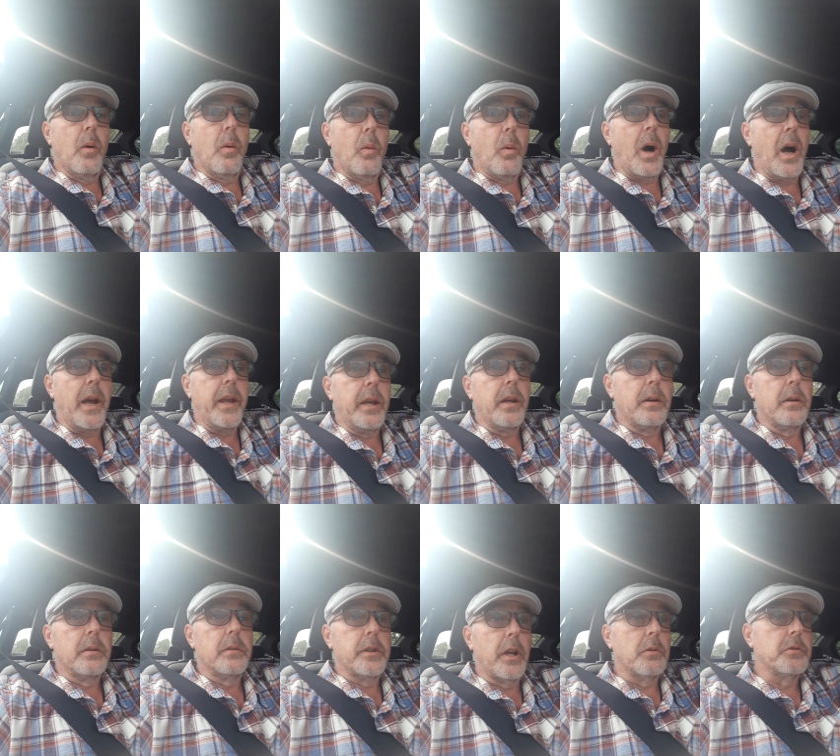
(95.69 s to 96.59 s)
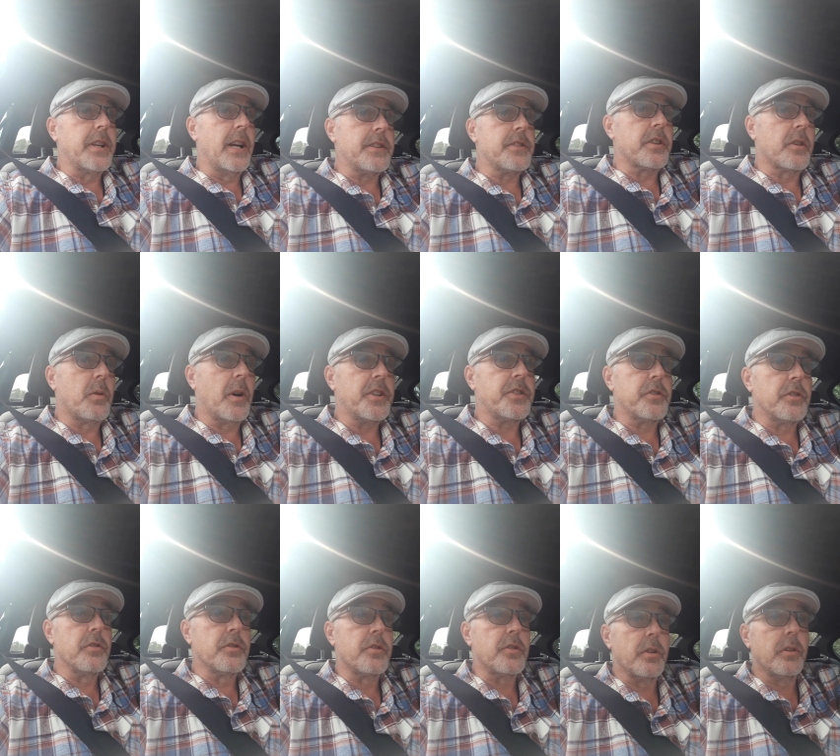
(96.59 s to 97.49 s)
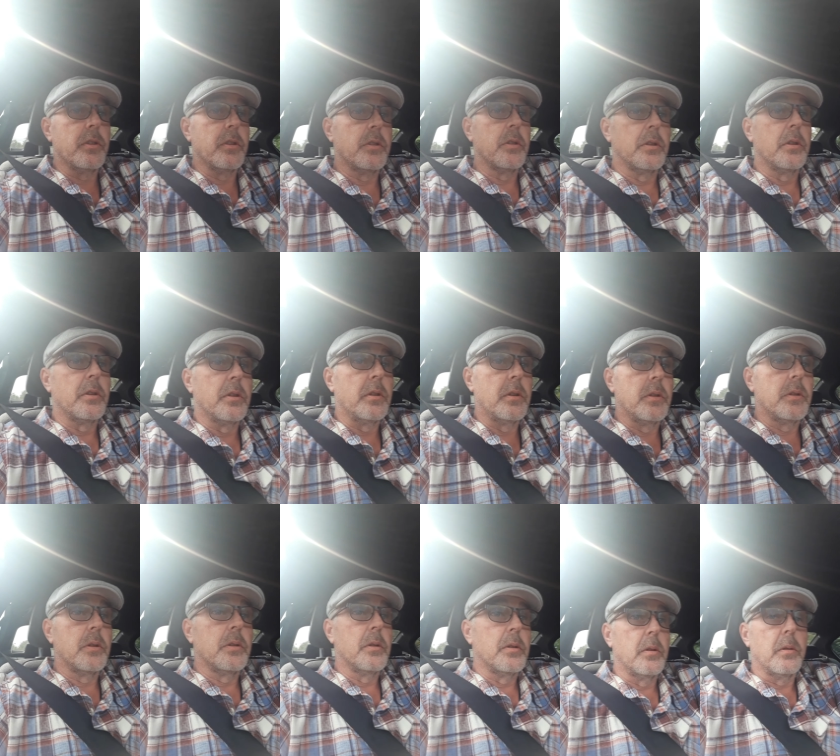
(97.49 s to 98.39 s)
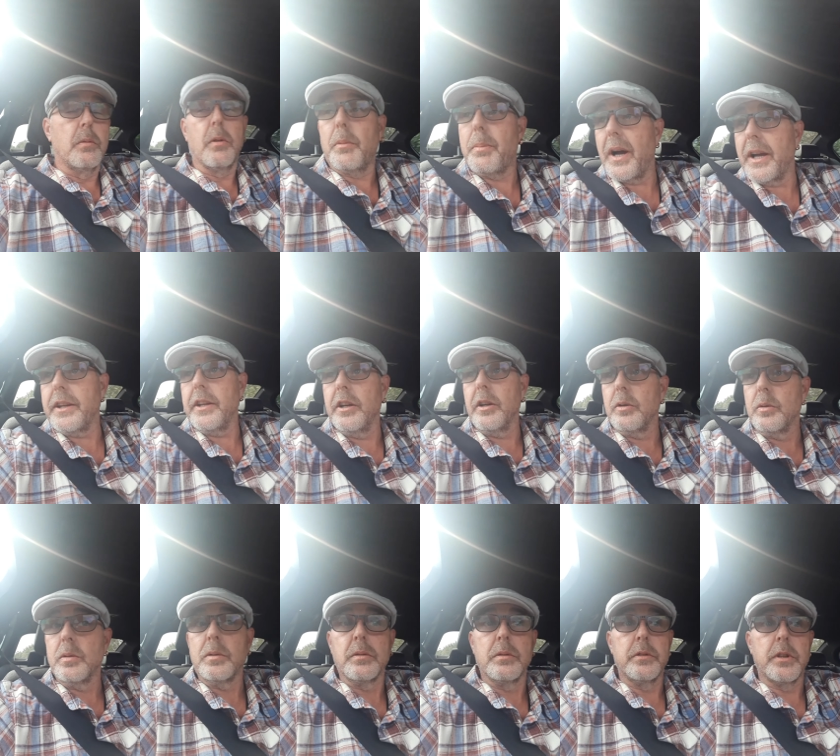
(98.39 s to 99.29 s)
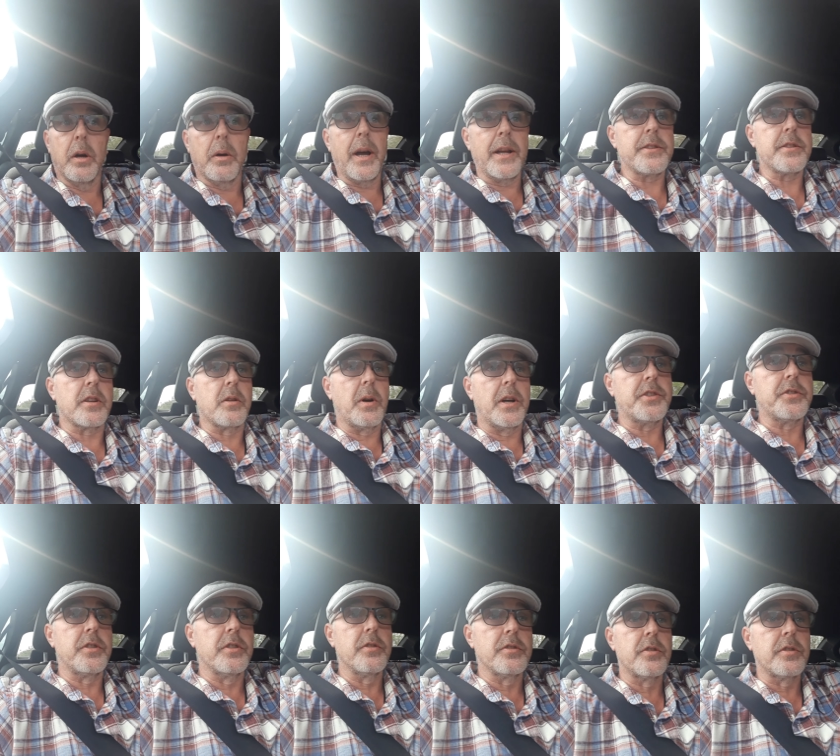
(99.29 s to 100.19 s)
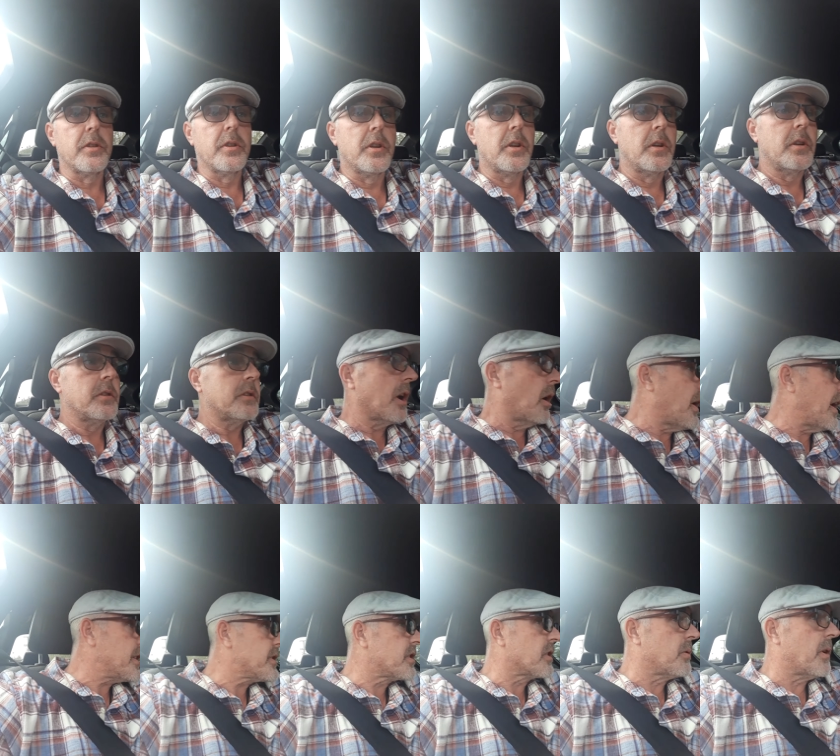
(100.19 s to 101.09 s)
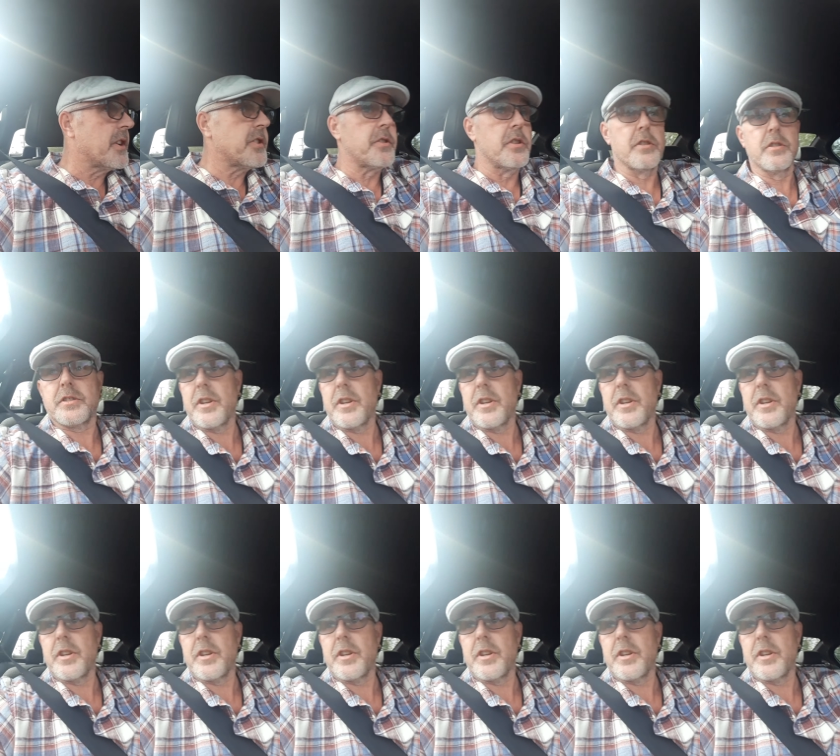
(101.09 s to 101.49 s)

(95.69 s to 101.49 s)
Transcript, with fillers: Why? Don't answer questions. What about you? Don't answer questions. Don't answer questions.